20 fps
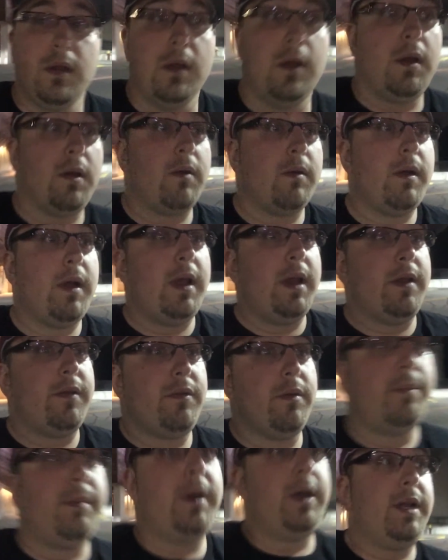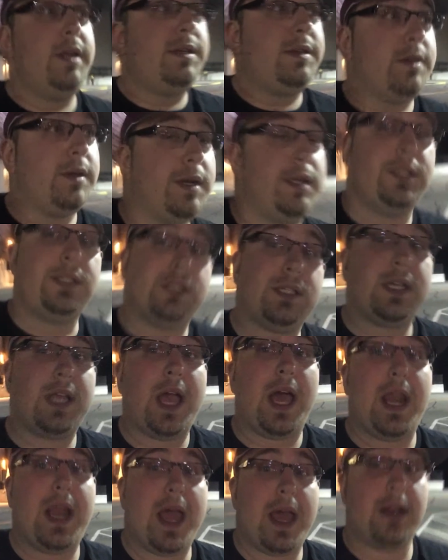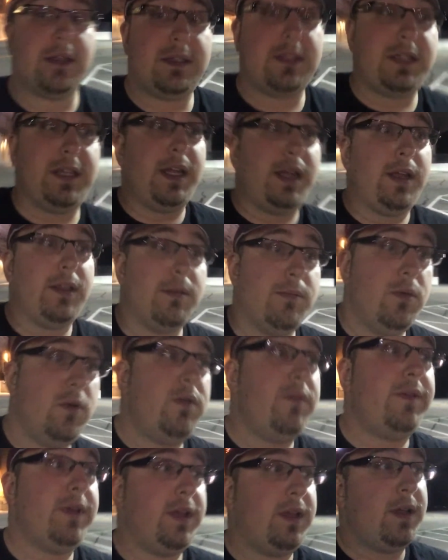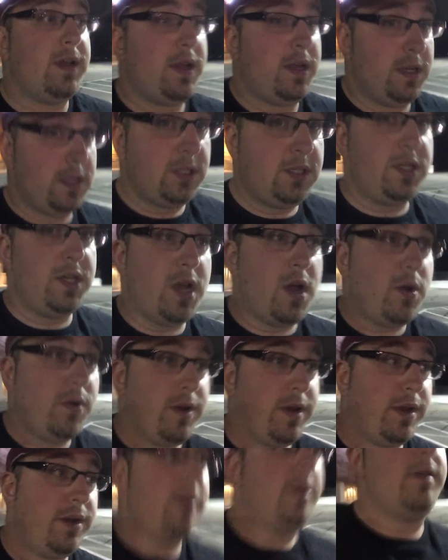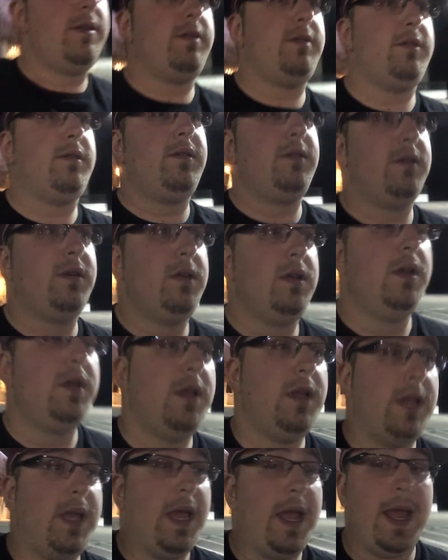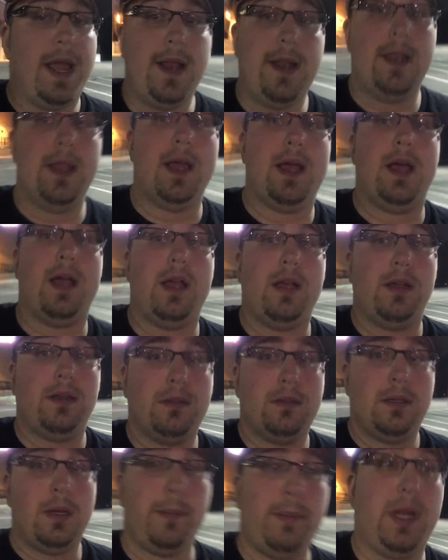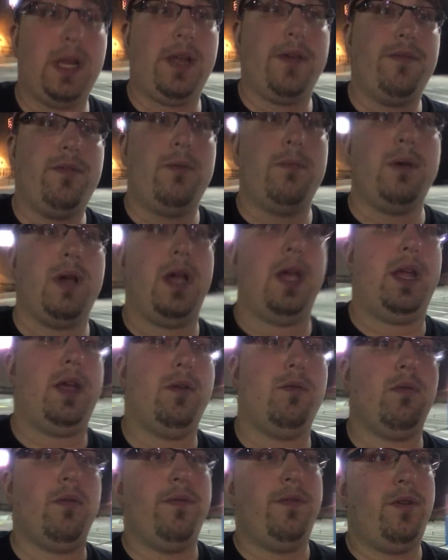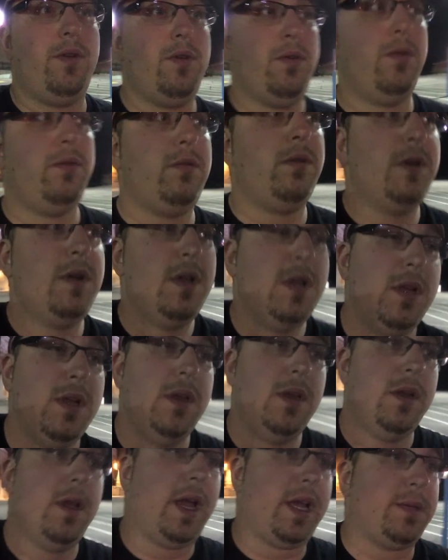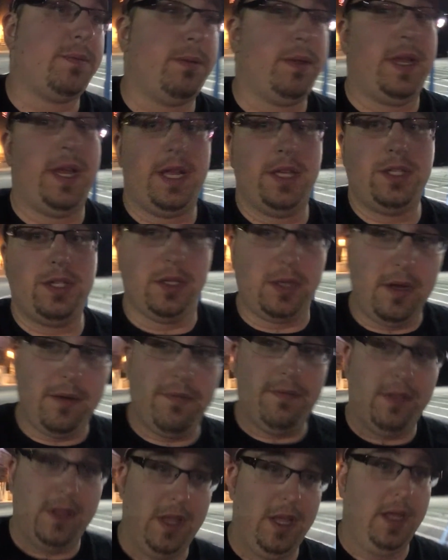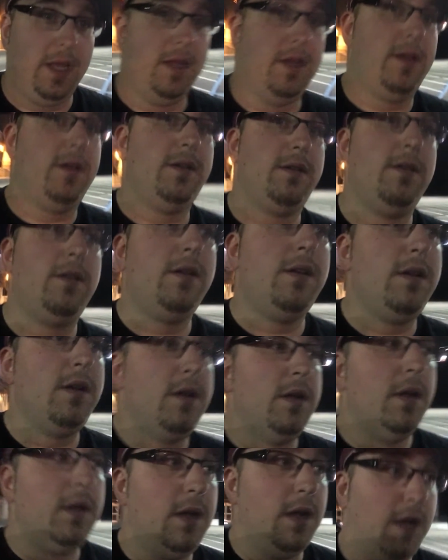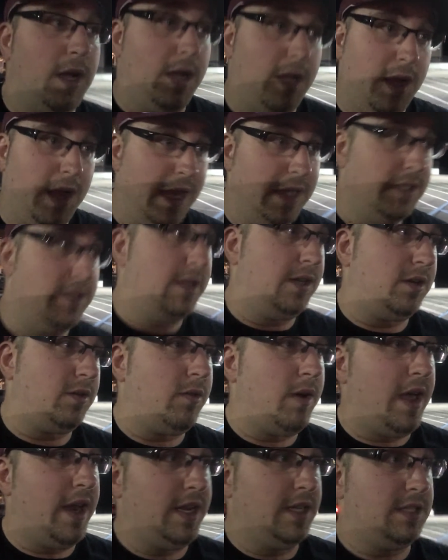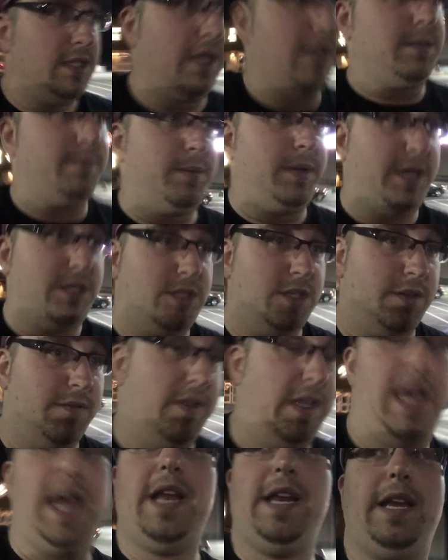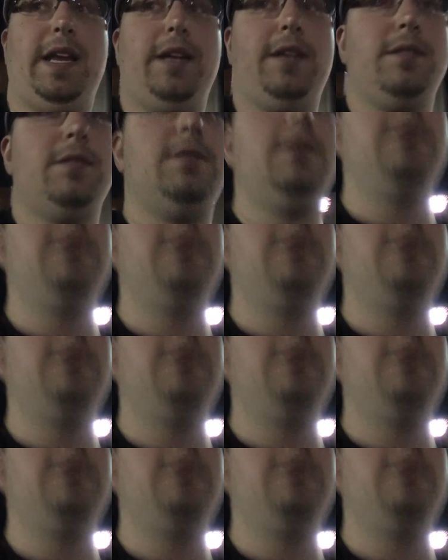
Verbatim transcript: All right, everybody. So I just got out of seeing the movie Snowden, and uh, I'm going to give you my review, explanation of the uh, end of the credits, explanation of the ending,